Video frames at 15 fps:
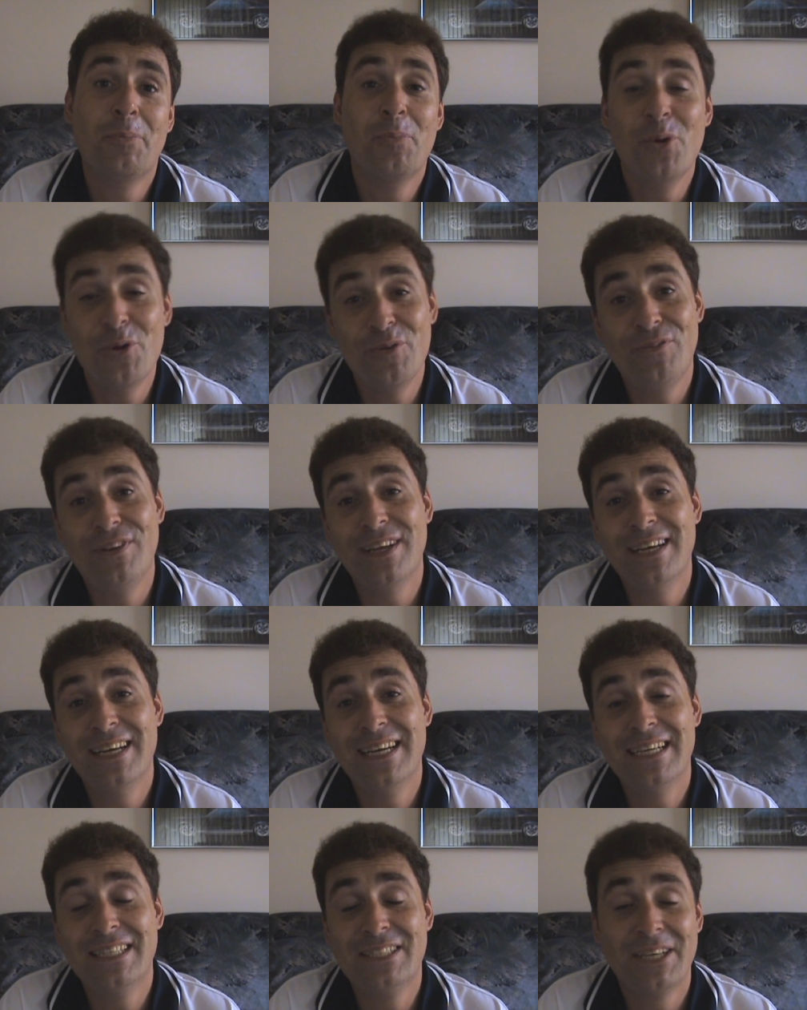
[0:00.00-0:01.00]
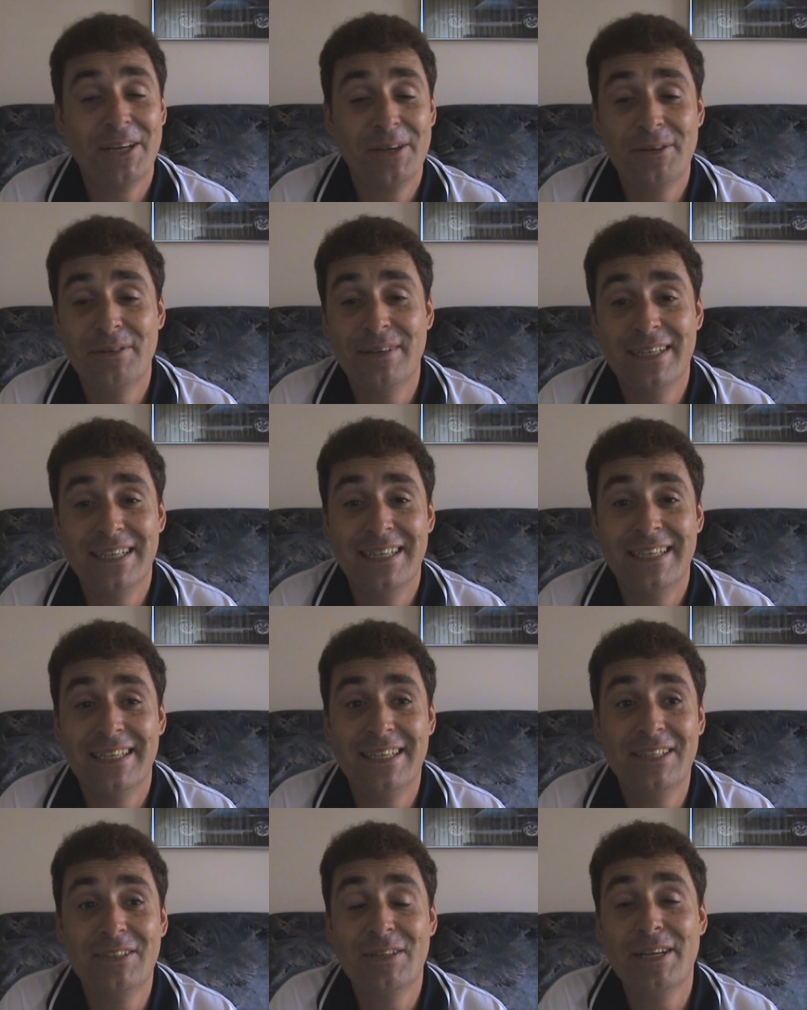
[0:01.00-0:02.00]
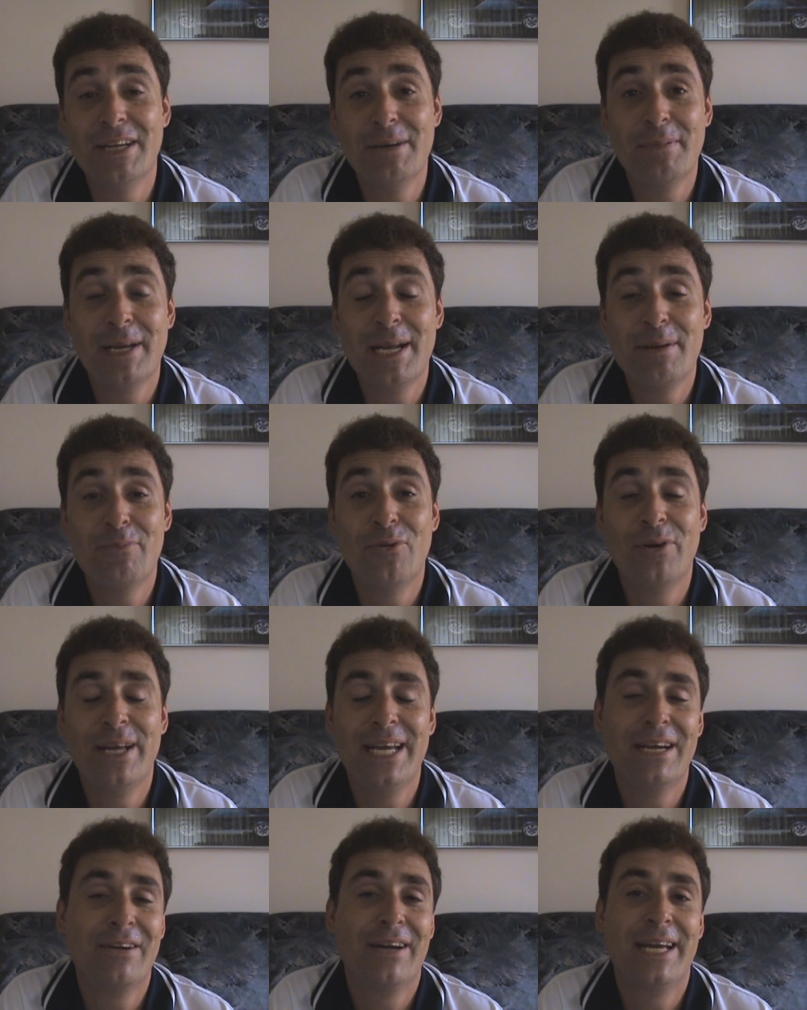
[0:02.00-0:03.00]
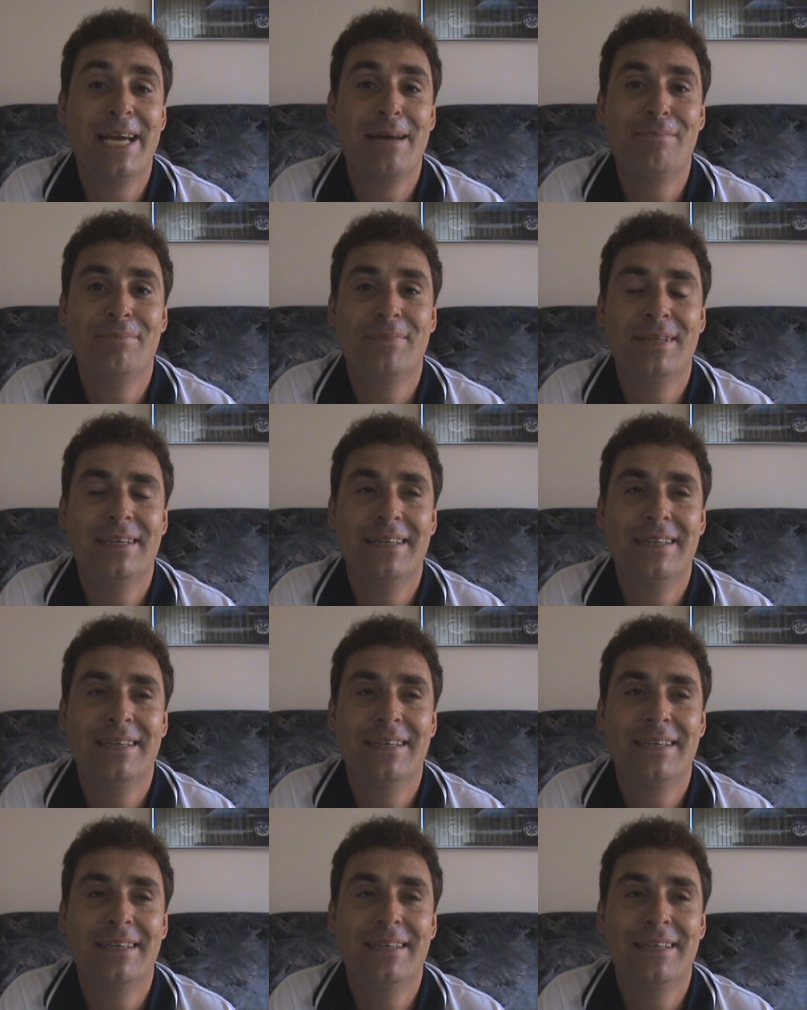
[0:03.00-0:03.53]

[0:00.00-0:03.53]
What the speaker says: Moved, you know, Monday morning, here I am.